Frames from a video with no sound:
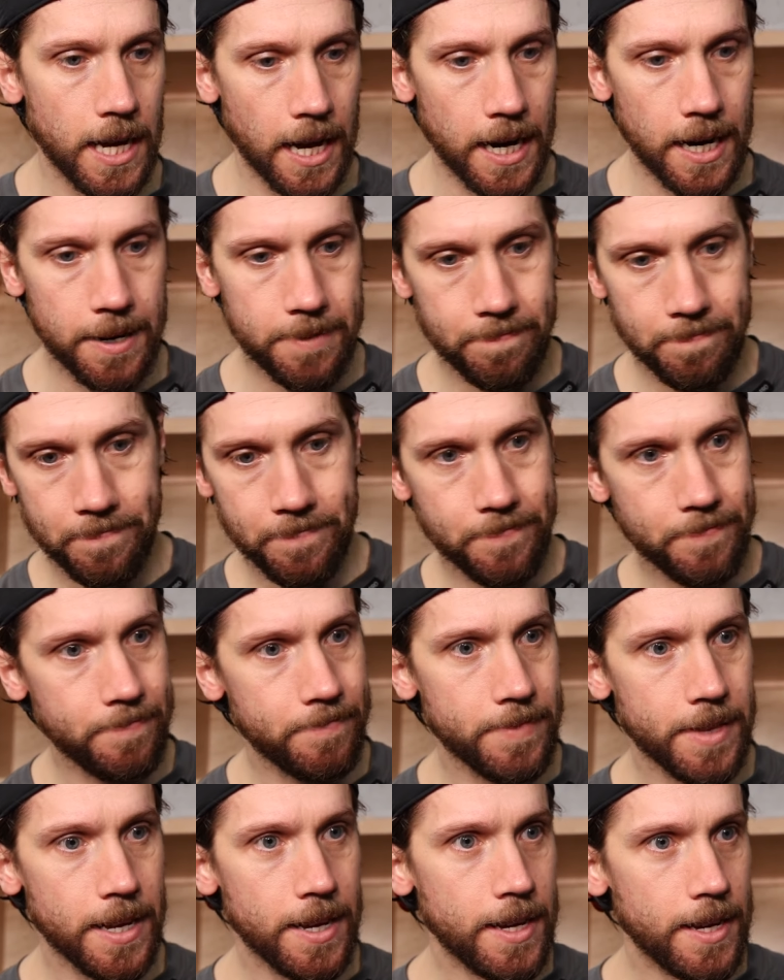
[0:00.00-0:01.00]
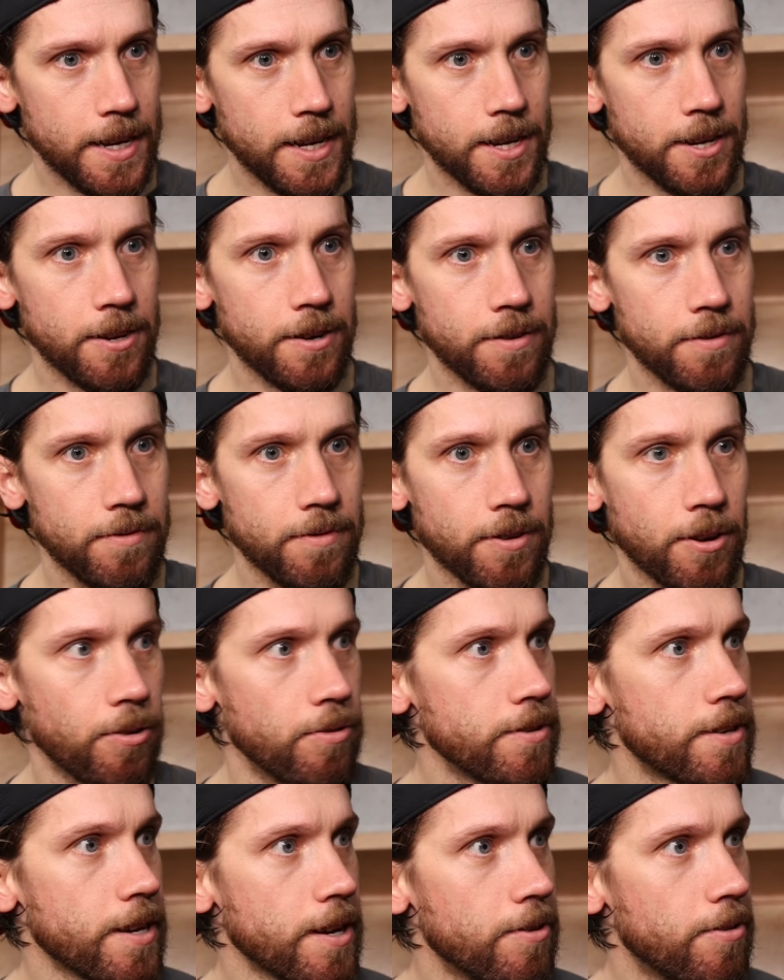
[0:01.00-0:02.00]
got a, you know,
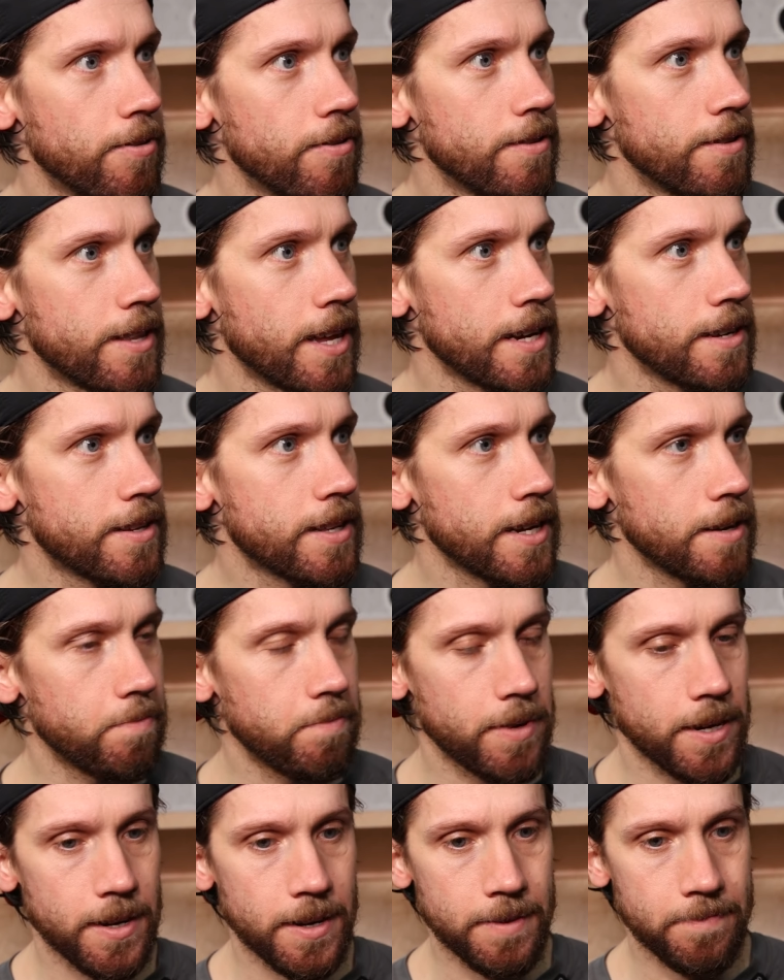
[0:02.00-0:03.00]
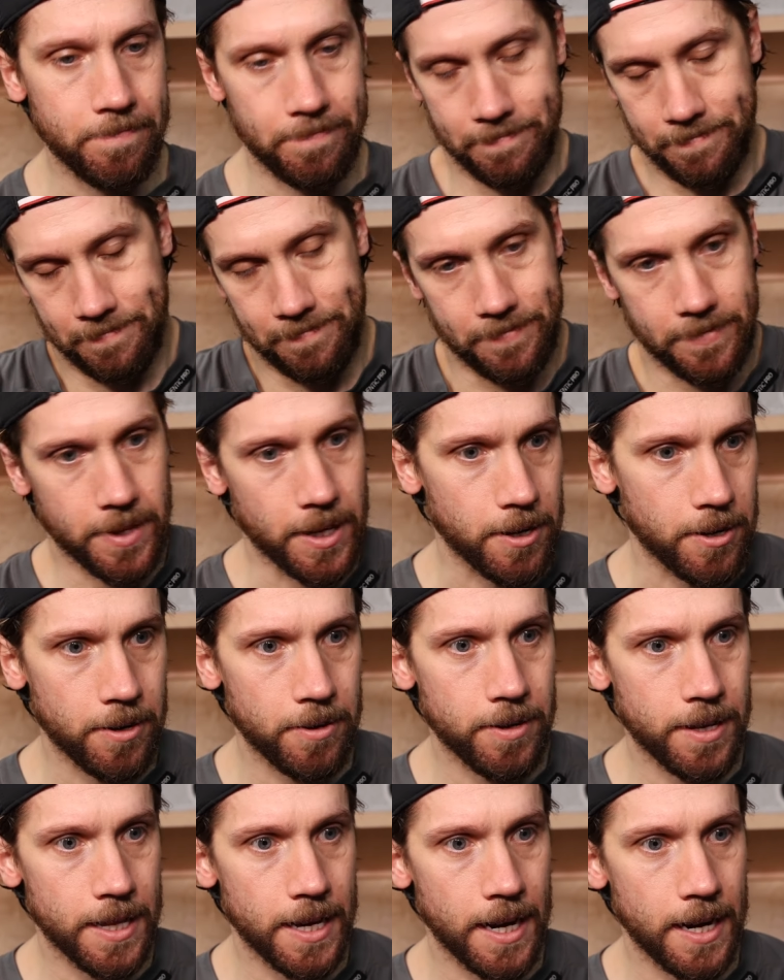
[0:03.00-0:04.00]
Colsey goal, nice tip, and you know,
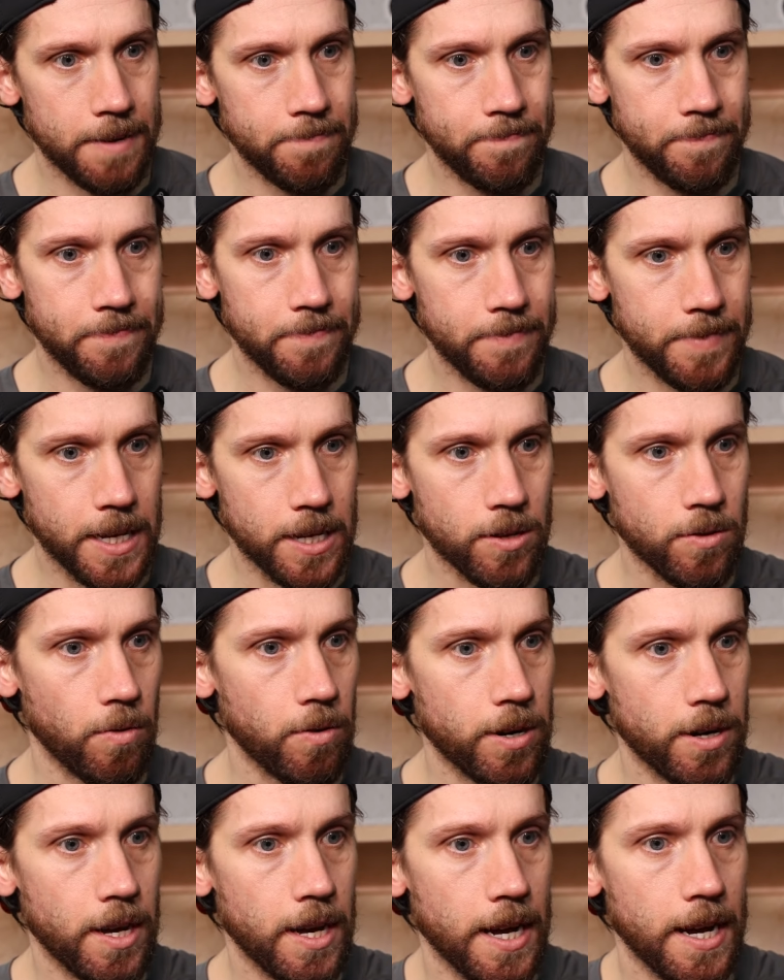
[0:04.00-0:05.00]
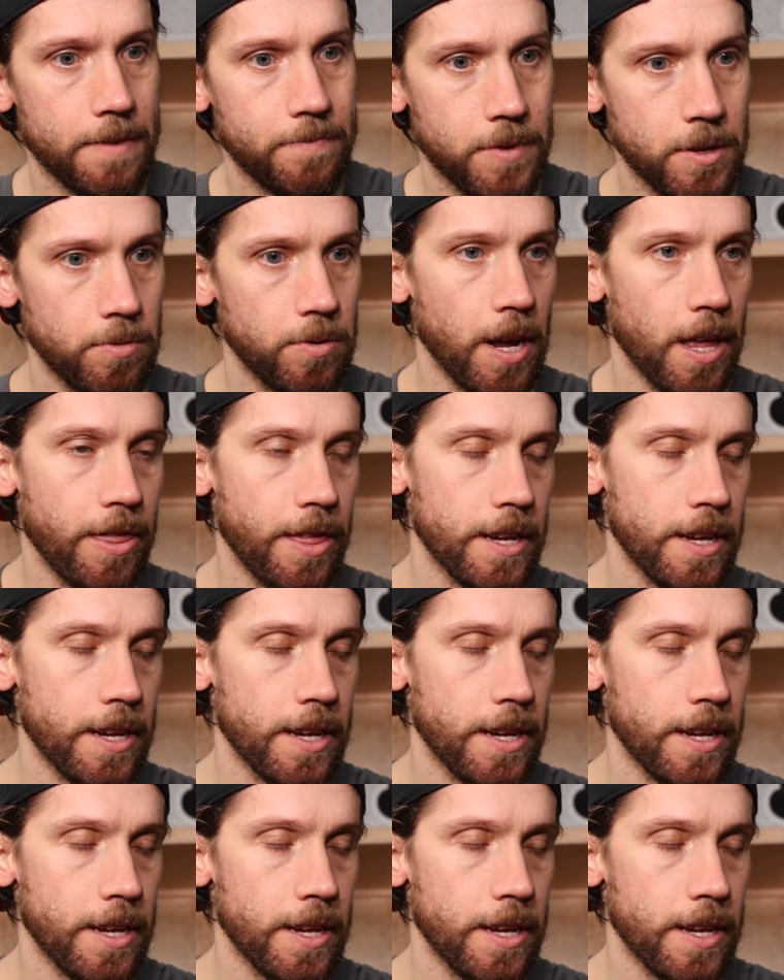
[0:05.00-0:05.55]
and then they scored 2-0.